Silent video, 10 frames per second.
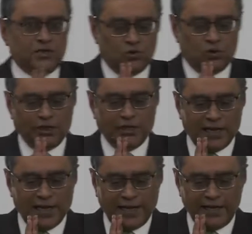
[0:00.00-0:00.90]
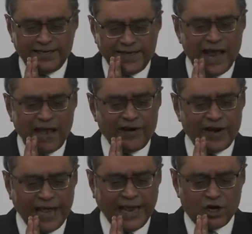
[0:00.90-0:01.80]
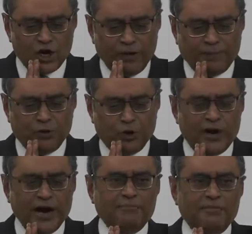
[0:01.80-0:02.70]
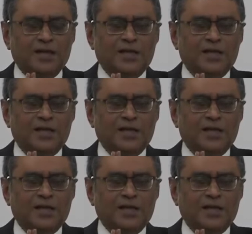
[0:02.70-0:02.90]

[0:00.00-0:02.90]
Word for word: too, on the other hand, did have an economic program